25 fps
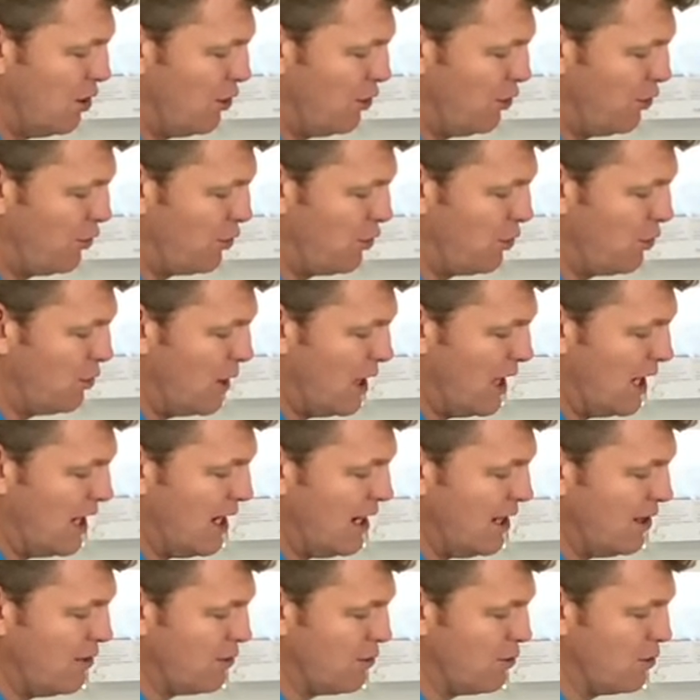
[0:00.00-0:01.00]
through
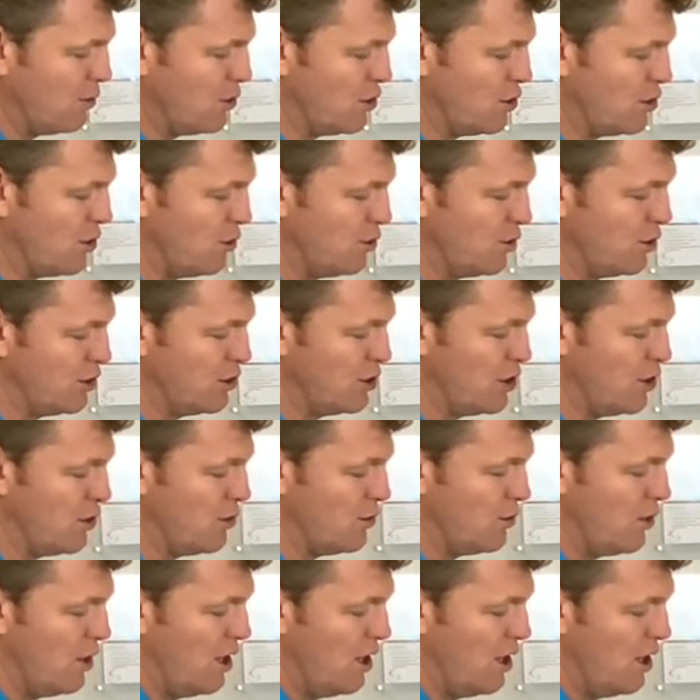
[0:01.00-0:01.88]
here, through the shoulders, so